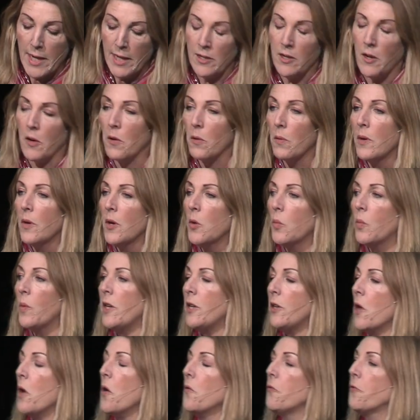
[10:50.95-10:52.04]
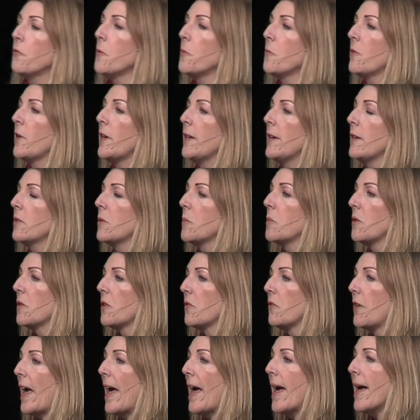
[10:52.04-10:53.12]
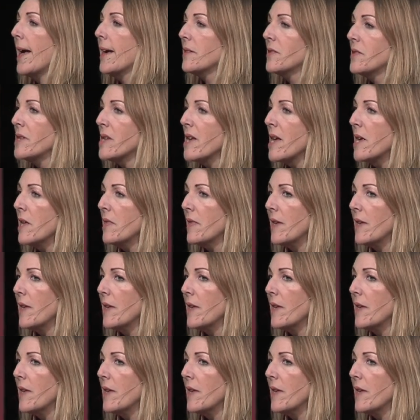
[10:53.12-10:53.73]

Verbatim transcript: Now, we know from reading the book of Acts